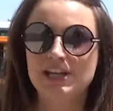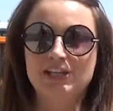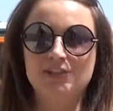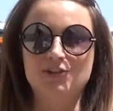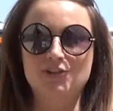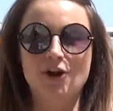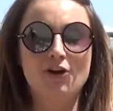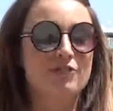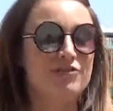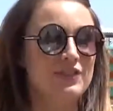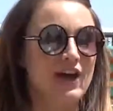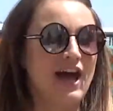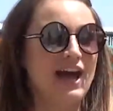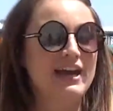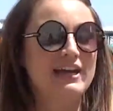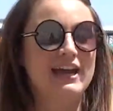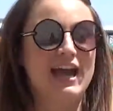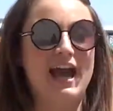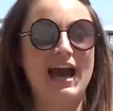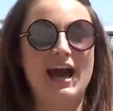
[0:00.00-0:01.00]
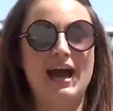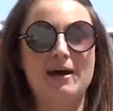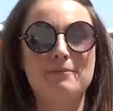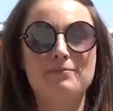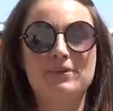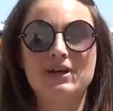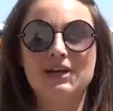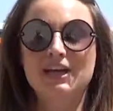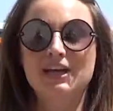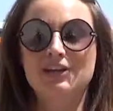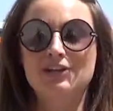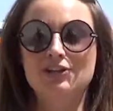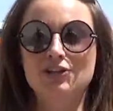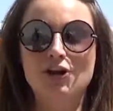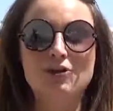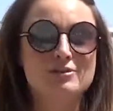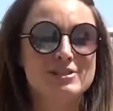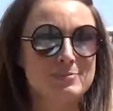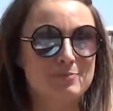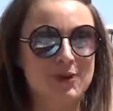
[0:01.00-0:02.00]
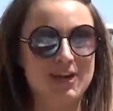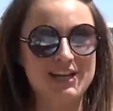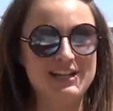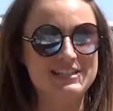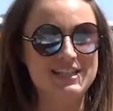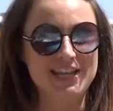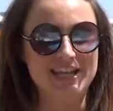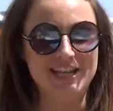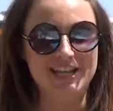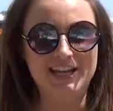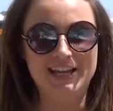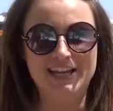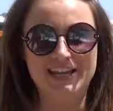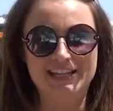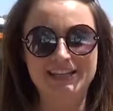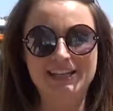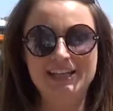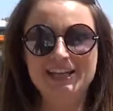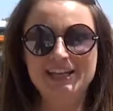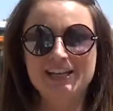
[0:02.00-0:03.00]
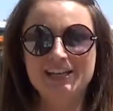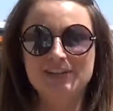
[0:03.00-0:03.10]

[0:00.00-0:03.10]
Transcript: no thigh gap, no spray tan,